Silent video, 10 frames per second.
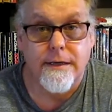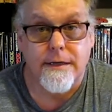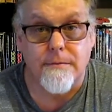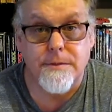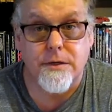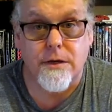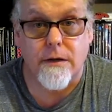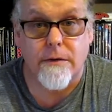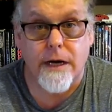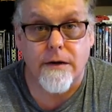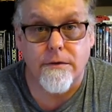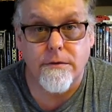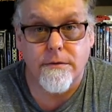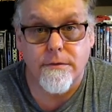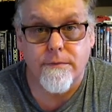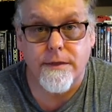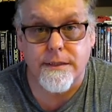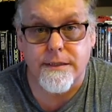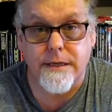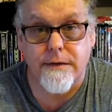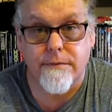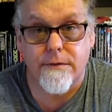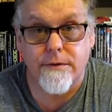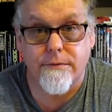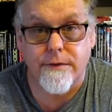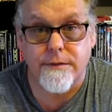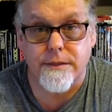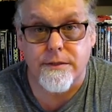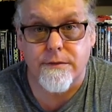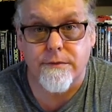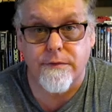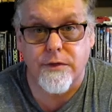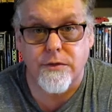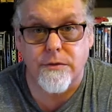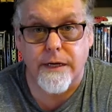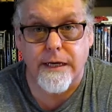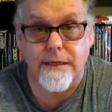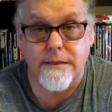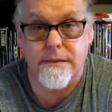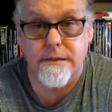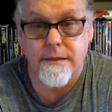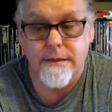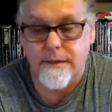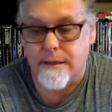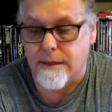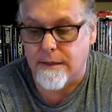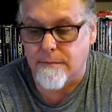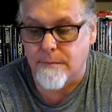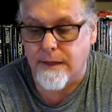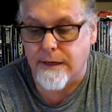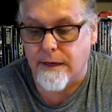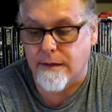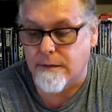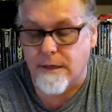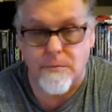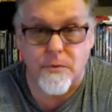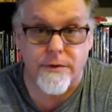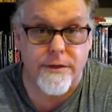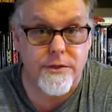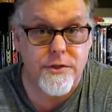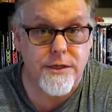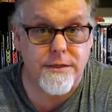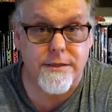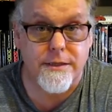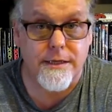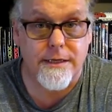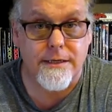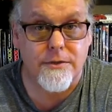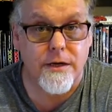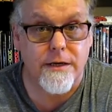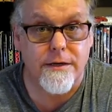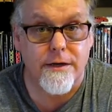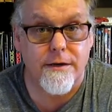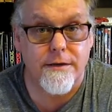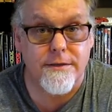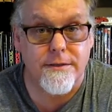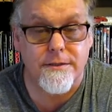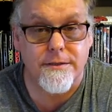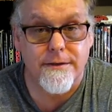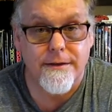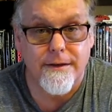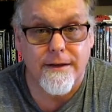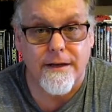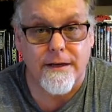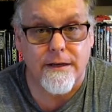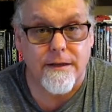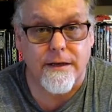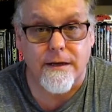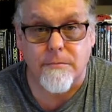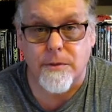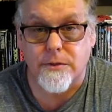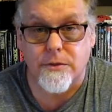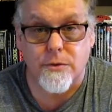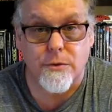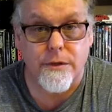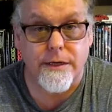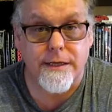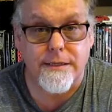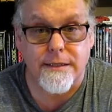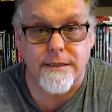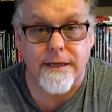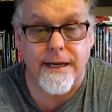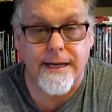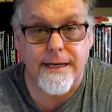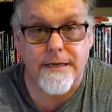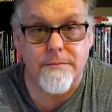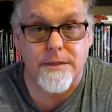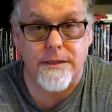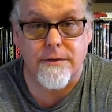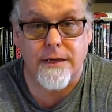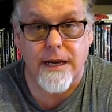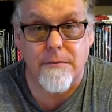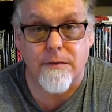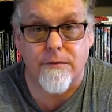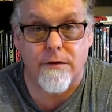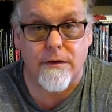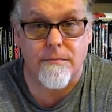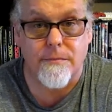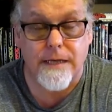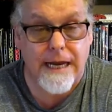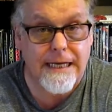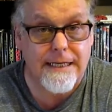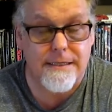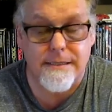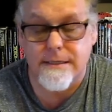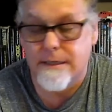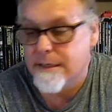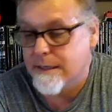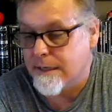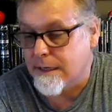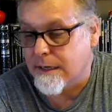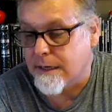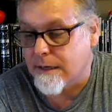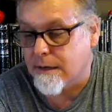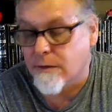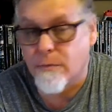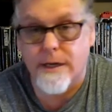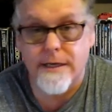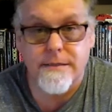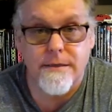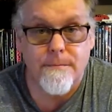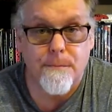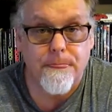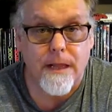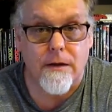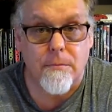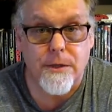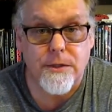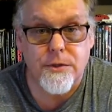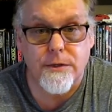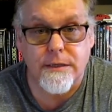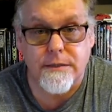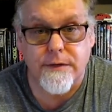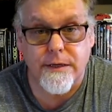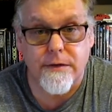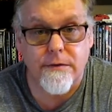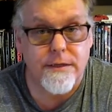comes to Colorado, visits Denver, visits 5280s. They got a lot more than just the trading cards. They got a bunch of toys and games and you name it from the 80s. Otherwise, I hope you enjoyed this video